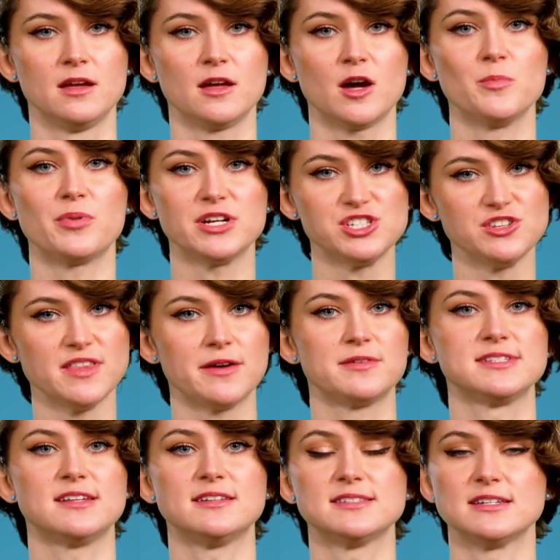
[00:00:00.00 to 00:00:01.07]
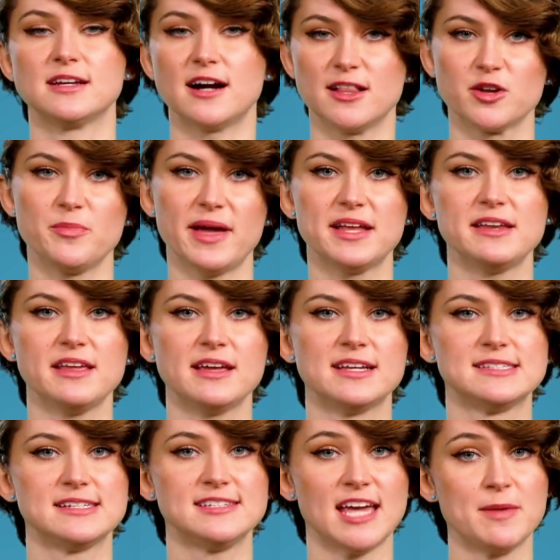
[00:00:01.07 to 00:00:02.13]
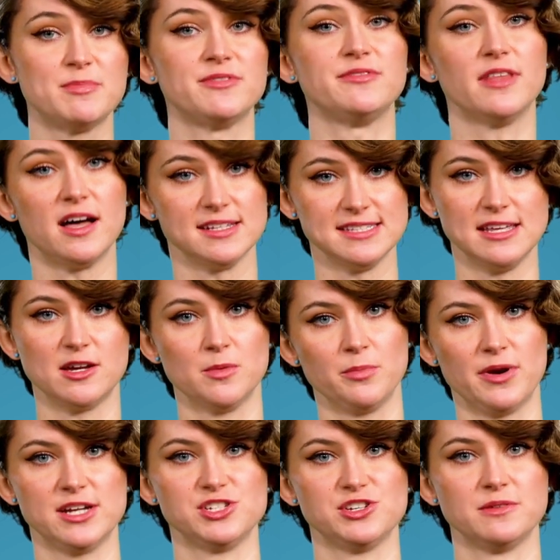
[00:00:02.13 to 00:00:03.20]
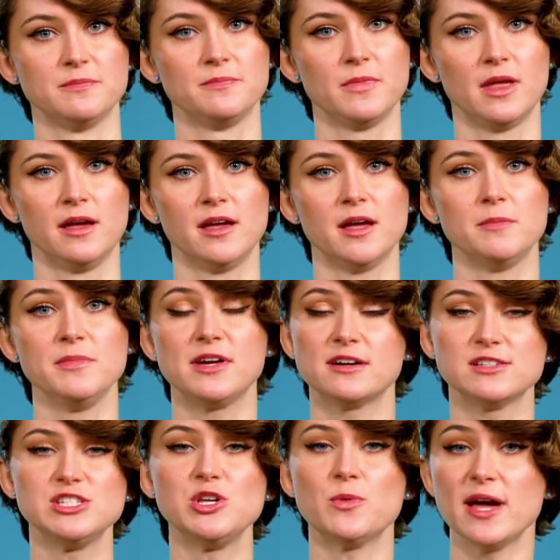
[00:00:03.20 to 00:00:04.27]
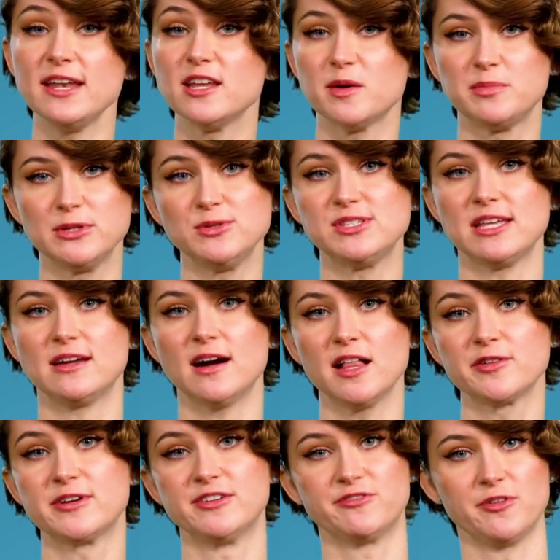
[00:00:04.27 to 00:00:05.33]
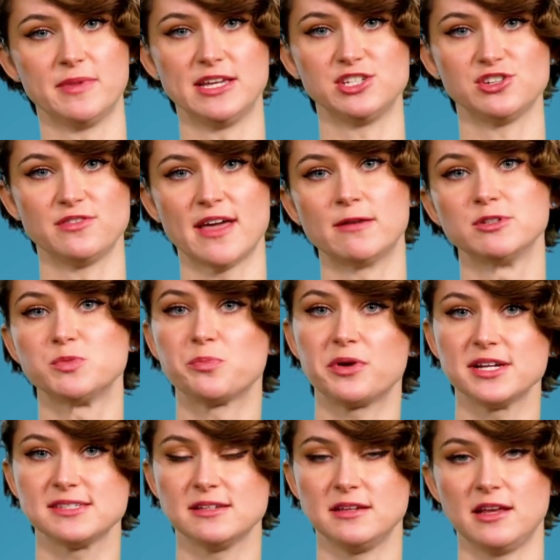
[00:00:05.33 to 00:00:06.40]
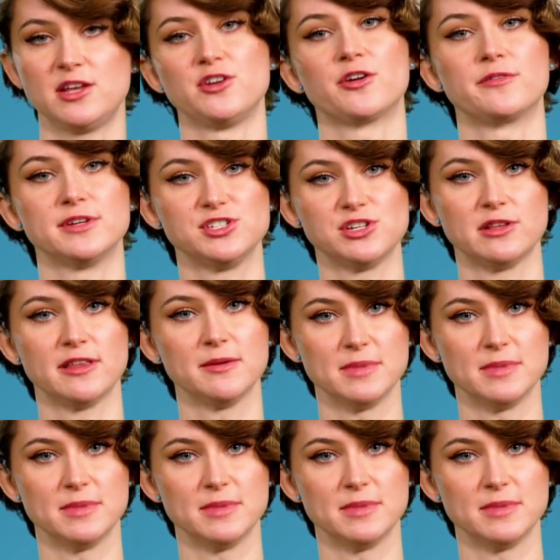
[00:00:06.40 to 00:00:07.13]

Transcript: Compression that results in color banding is a type of lossy compression, because you end up losing color information that was present in your original